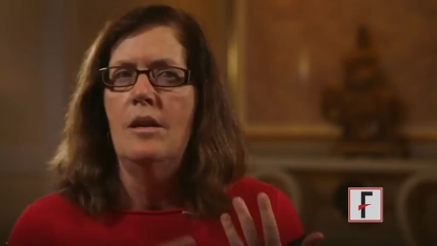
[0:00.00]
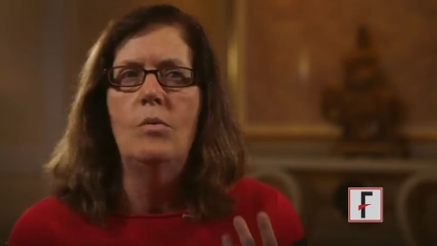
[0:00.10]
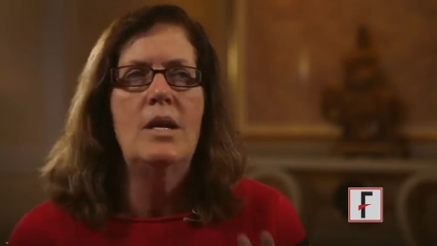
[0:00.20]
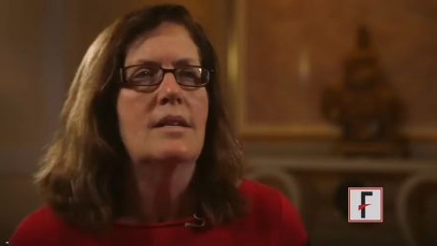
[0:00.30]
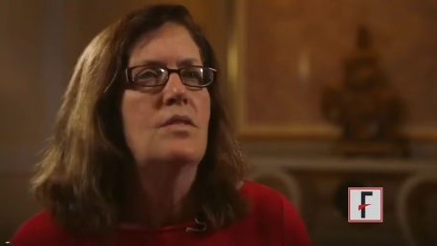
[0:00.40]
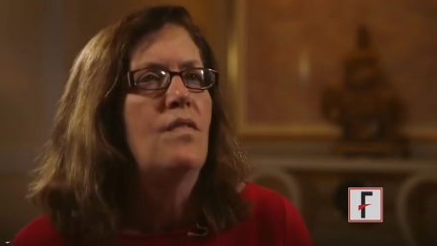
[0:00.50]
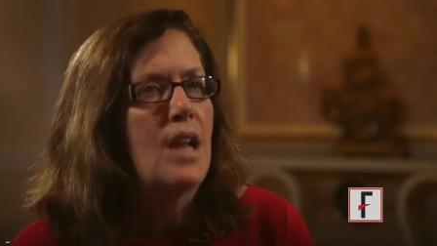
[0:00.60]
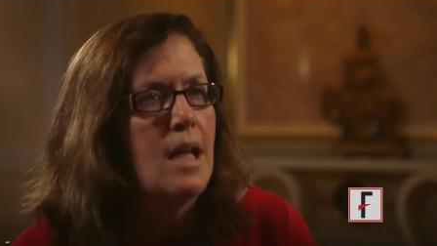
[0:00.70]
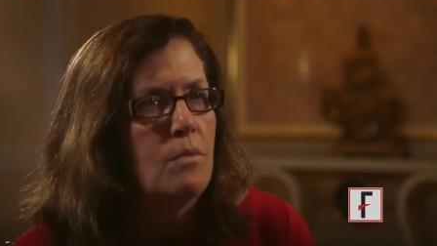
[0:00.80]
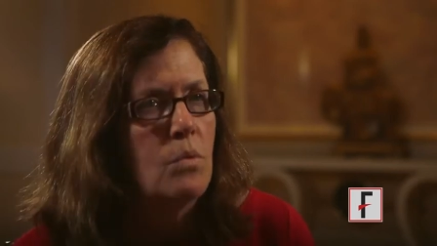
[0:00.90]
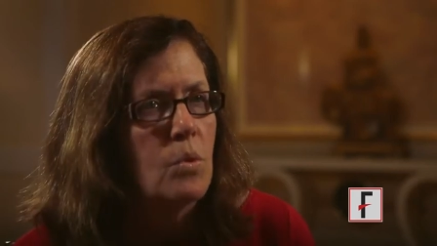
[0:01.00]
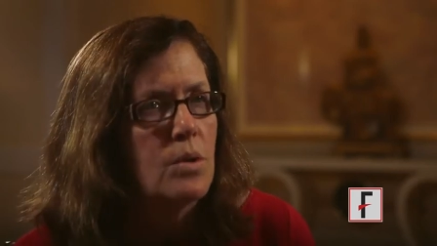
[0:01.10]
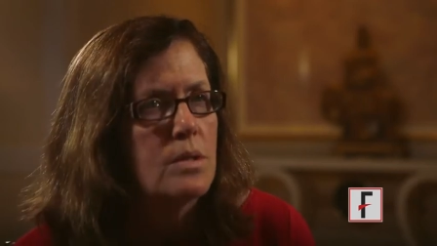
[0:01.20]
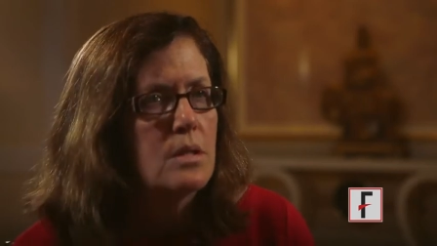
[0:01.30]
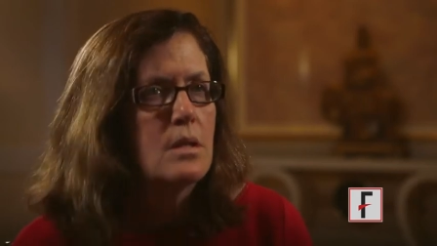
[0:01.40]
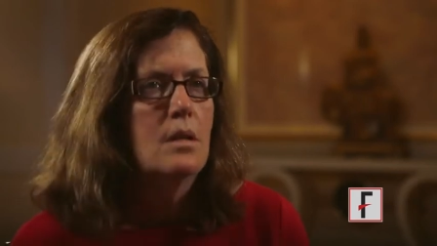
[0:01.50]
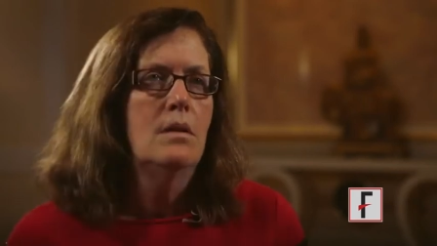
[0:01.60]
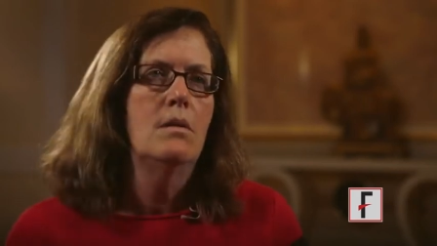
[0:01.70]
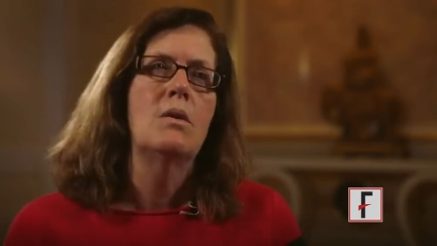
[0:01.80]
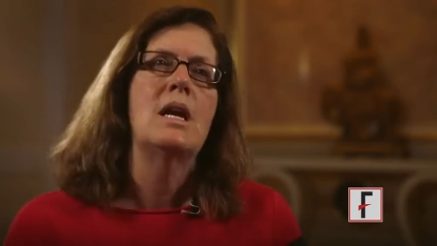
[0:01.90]
when he has flatworts,
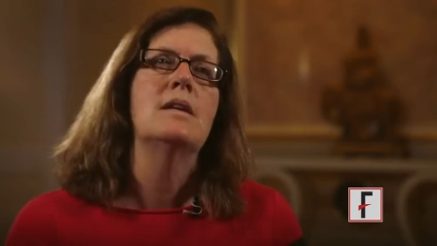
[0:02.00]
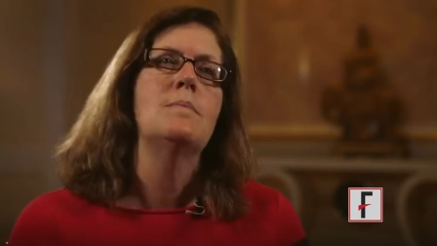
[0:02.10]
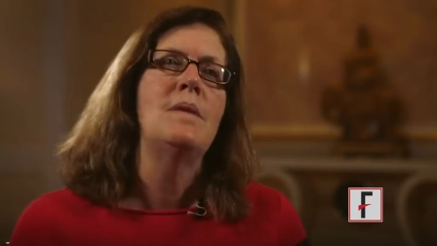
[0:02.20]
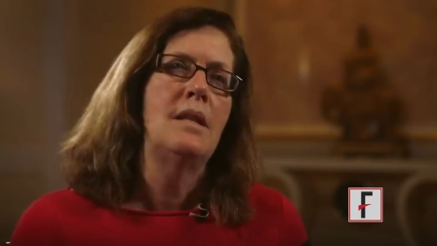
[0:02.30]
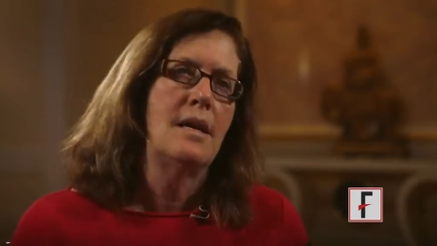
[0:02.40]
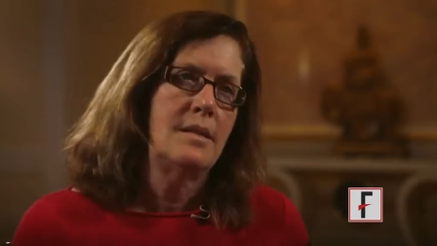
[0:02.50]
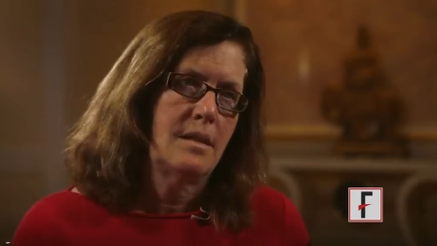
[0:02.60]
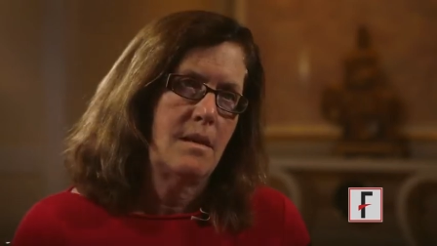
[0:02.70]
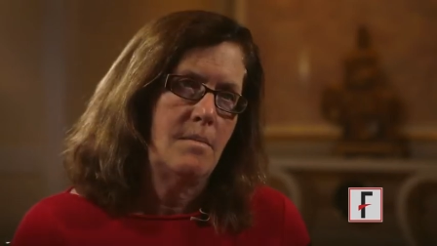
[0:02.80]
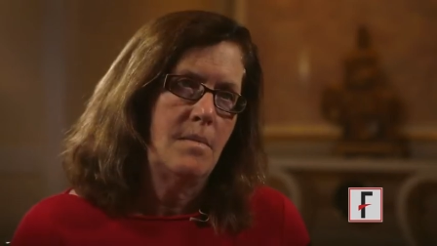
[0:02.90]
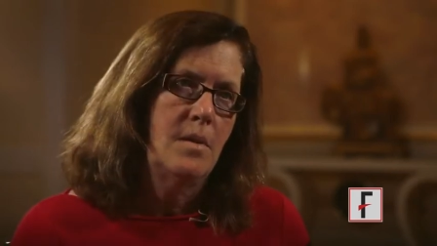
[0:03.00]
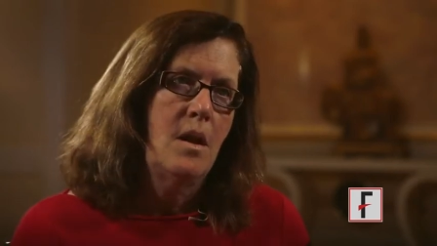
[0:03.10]
or he has molluscum,